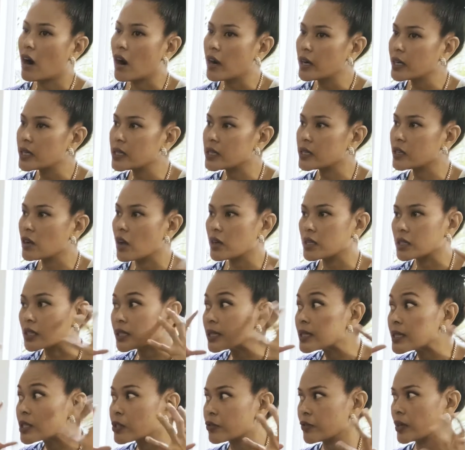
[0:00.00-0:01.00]
art is not
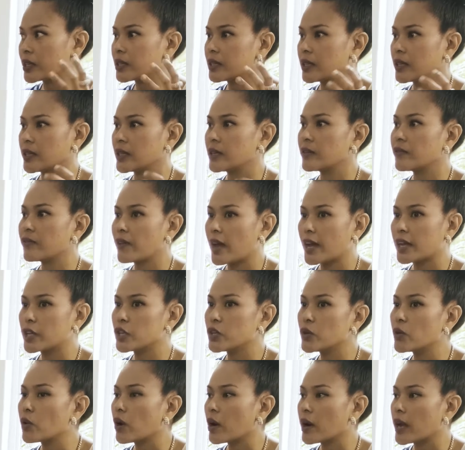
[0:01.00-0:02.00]
constricting. In fact,
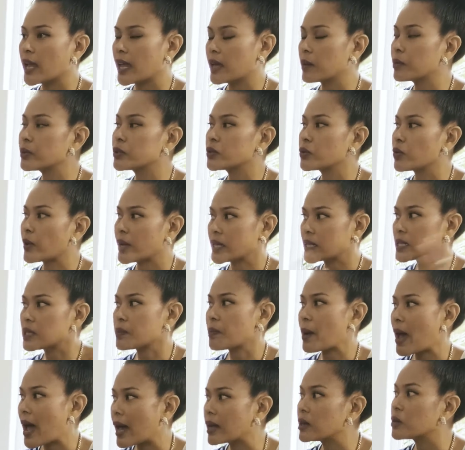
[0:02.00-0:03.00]
you are able to
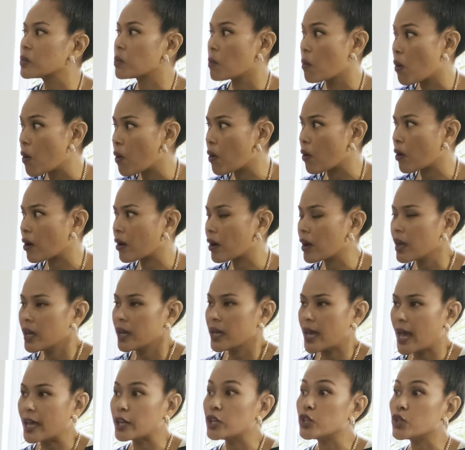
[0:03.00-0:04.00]
expand more
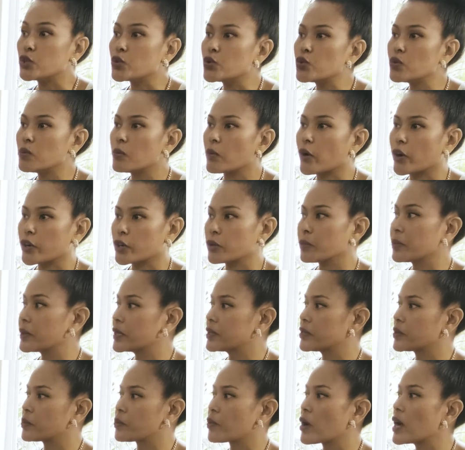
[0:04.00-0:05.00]
and do more. You'd be
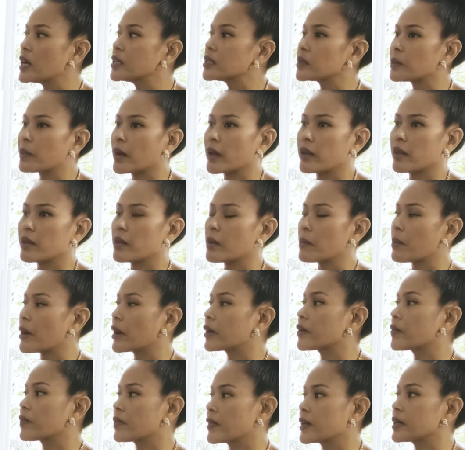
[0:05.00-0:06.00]
surprised about the
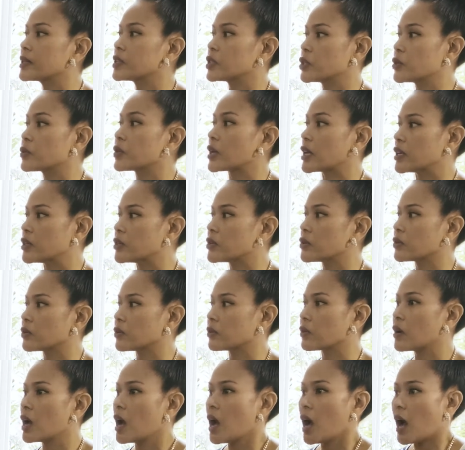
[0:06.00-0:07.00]
amount of things you can do.
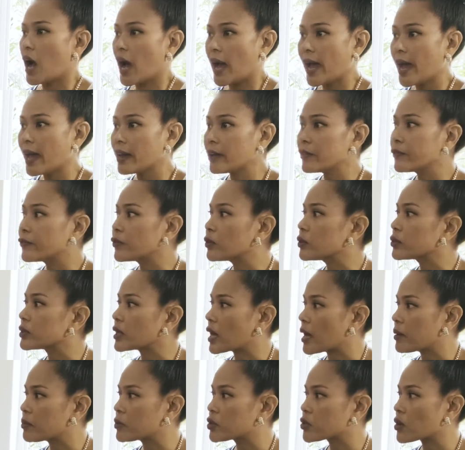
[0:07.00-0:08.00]
Mm-hmm. I had a
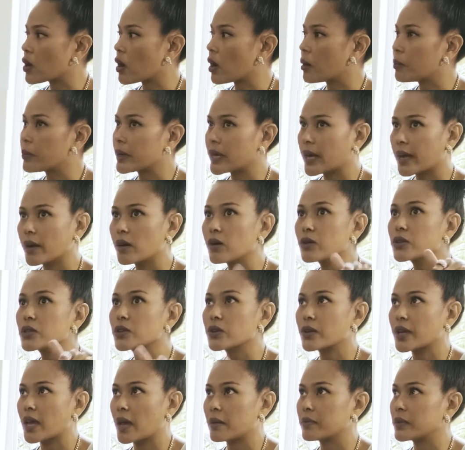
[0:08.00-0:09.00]
full-time job, but I
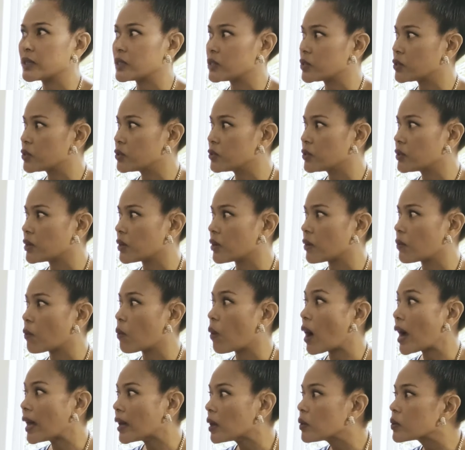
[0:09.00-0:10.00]
also kept the studio
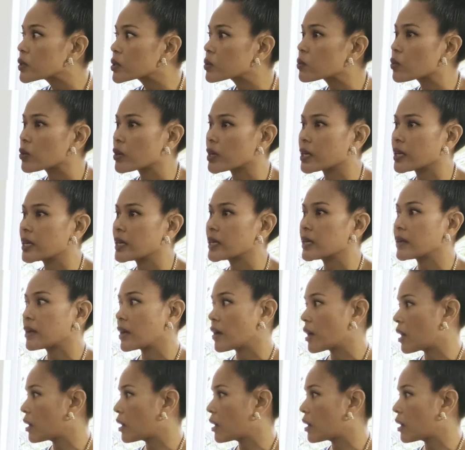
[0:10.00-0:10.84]
while I was working